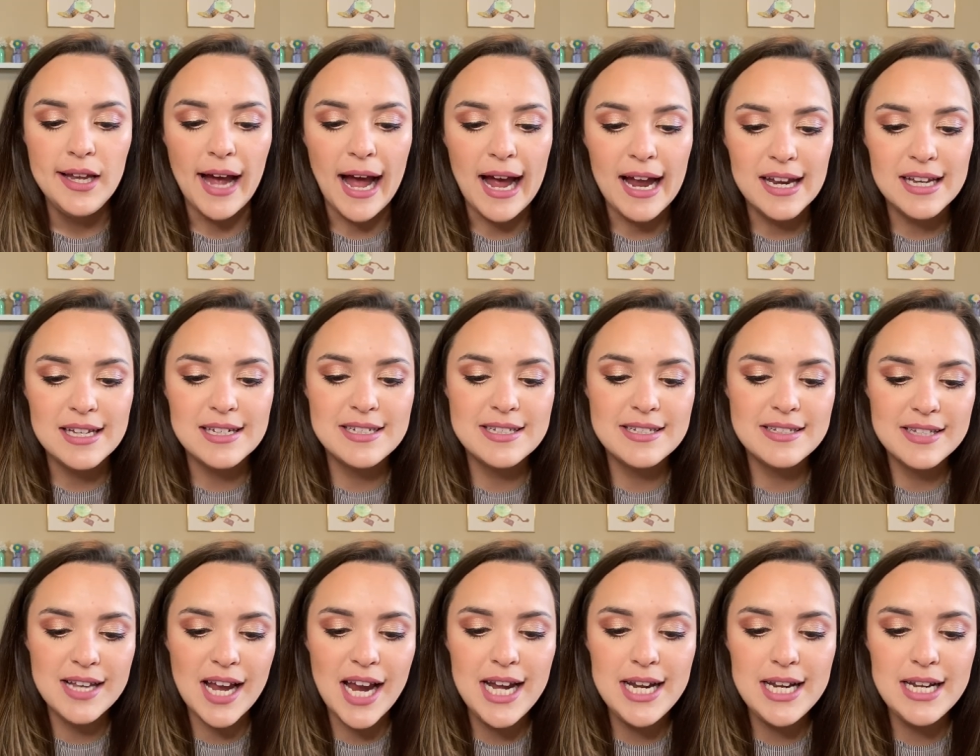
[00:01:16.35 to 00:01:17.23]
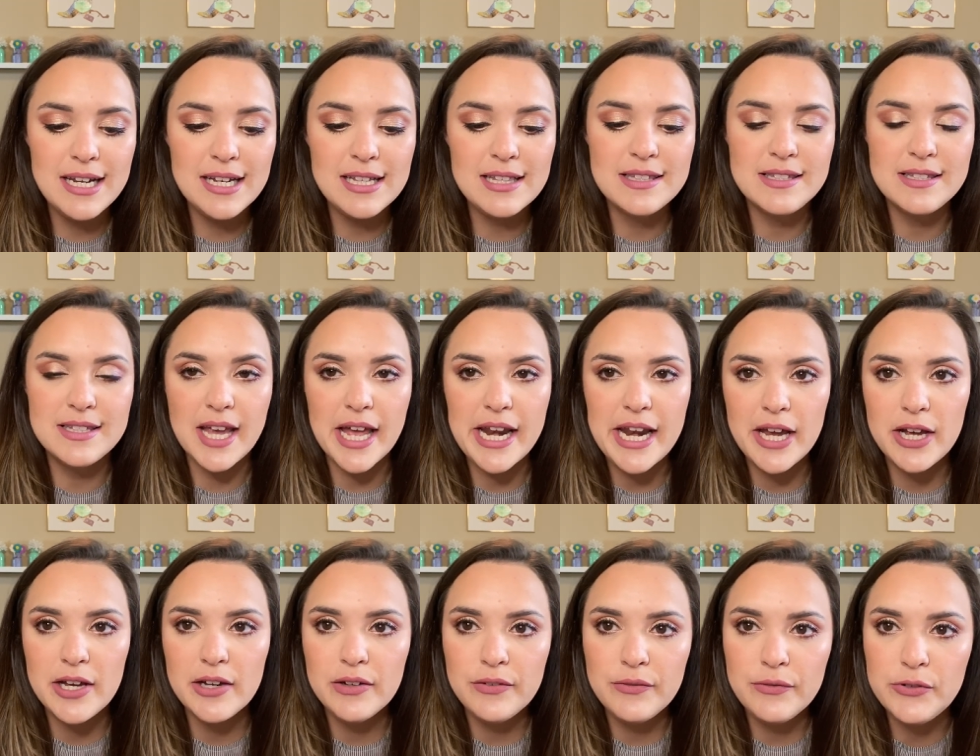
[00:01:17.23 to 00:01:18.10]
I decided instead
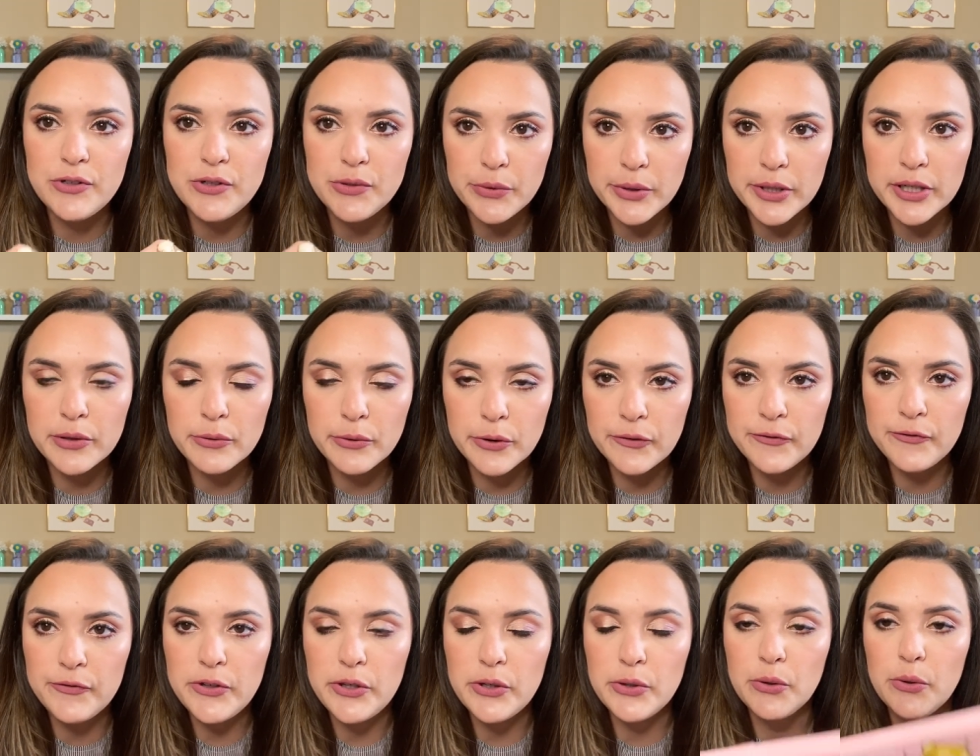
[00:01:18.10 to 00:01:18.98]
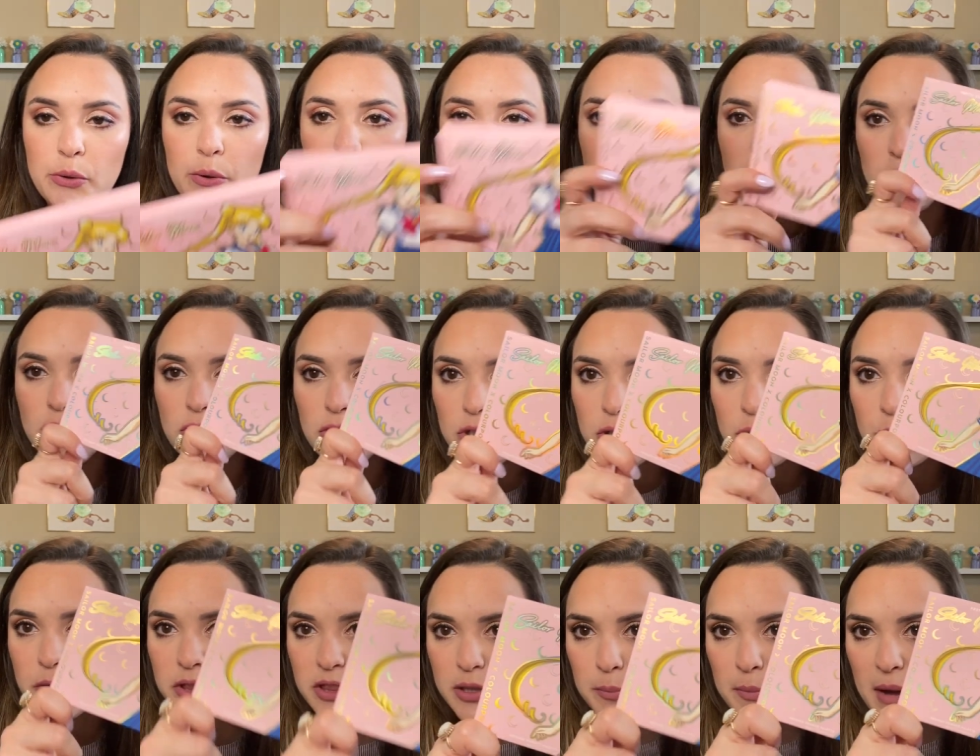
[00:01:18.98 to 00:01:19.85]
of doing a review and a look
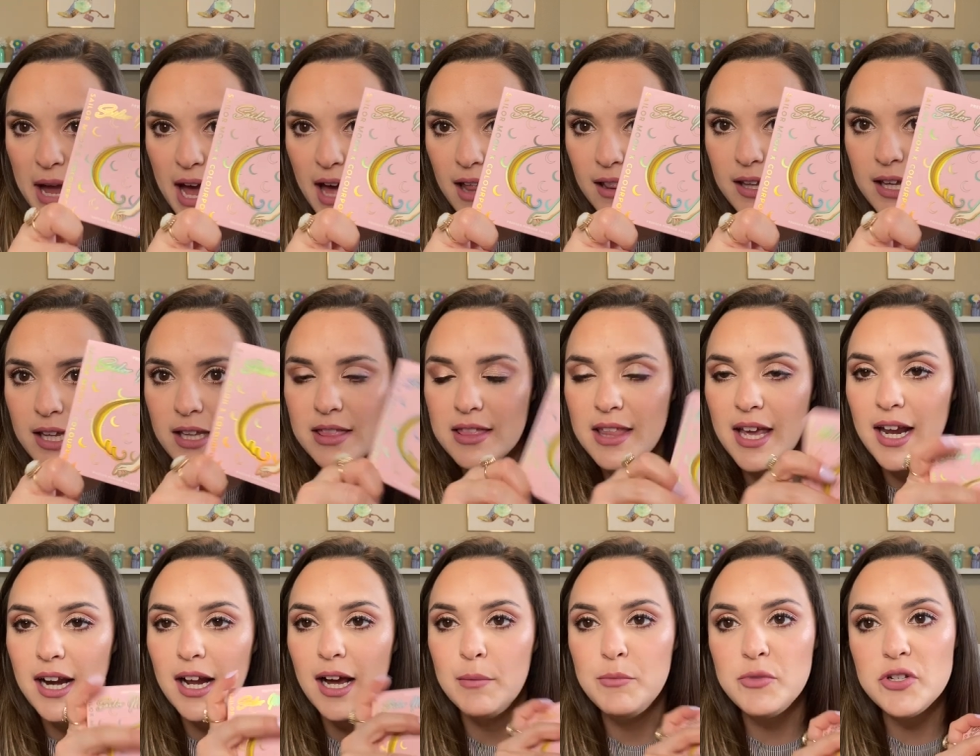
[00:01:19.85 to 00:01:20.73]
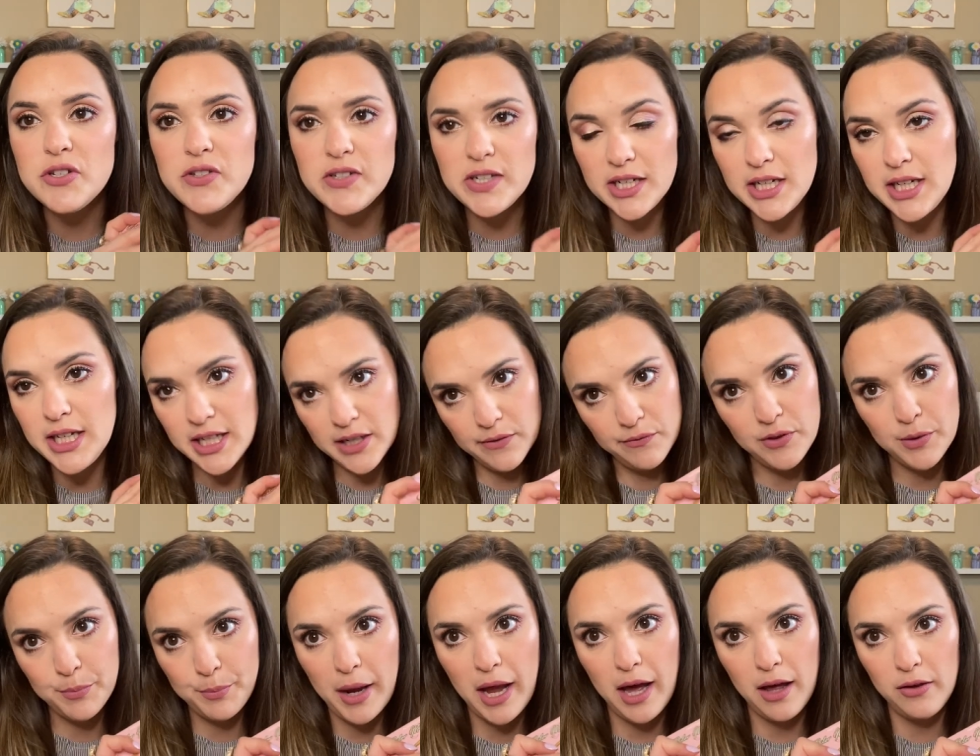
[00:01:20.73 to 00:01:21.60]
with the palette that I'm just gonna give
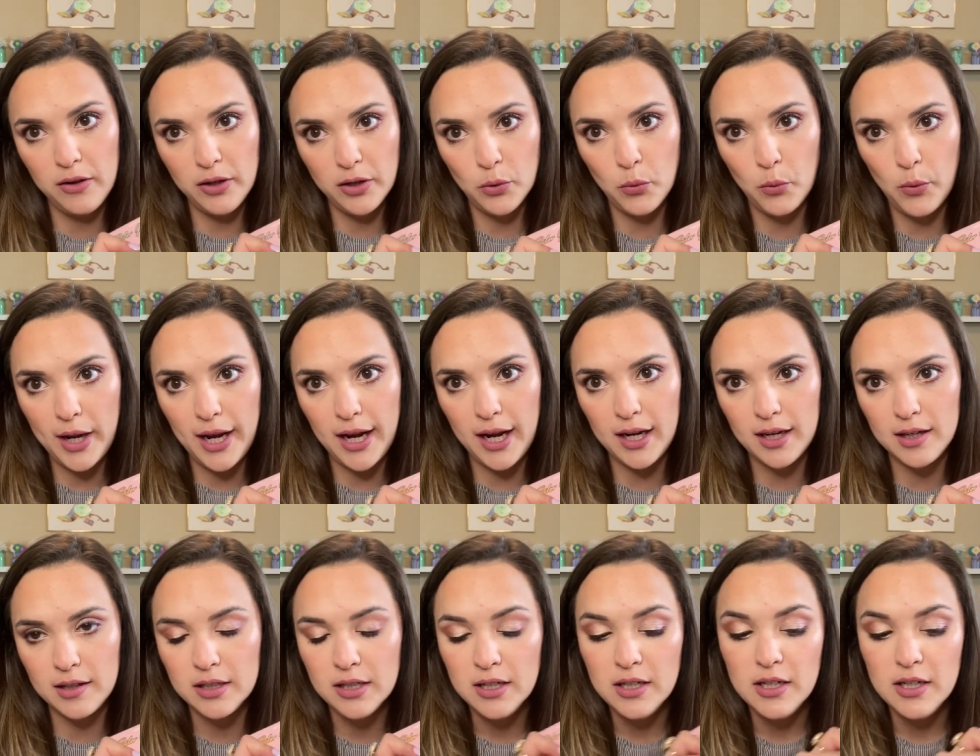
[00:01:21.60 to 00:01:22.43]
the palette away.